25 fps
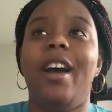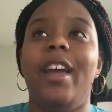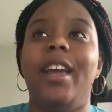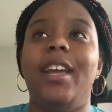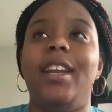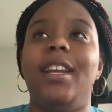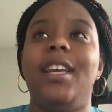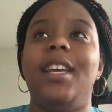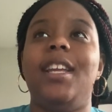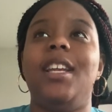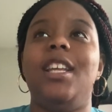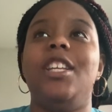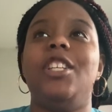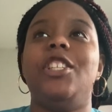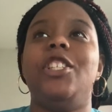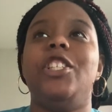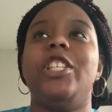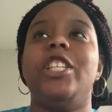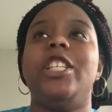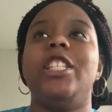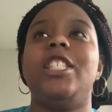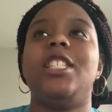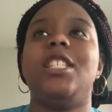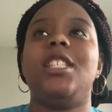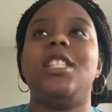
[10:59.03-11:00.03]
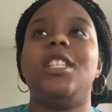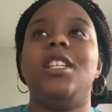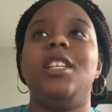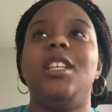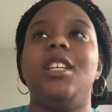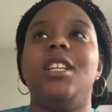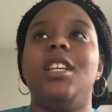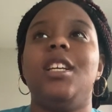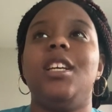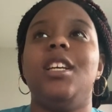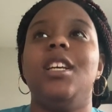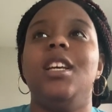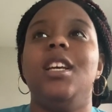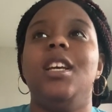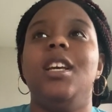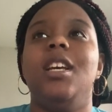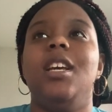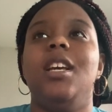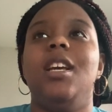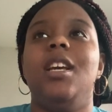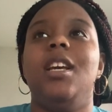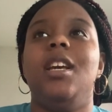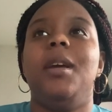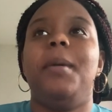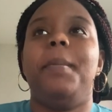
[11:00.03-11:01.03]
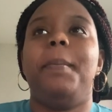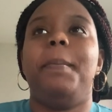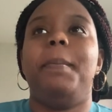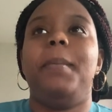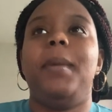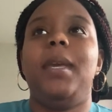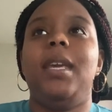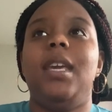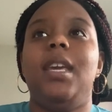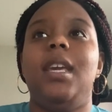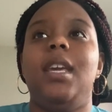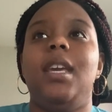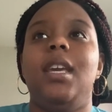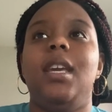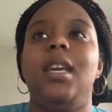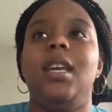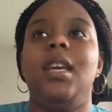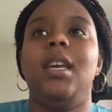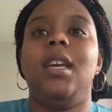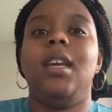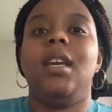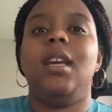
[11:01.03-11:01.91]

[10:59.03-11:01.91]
And it just took me